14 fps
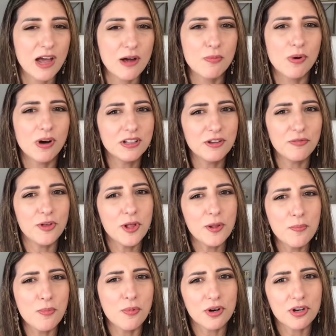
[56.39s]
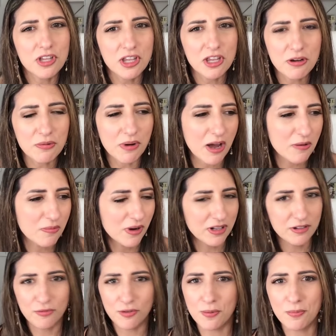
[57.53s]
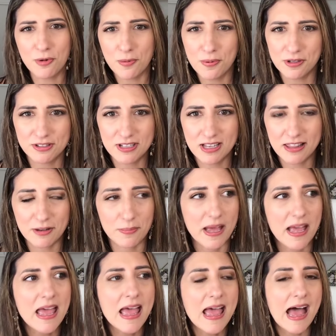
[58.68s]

I want to feel more cute. I want to feel more put together, but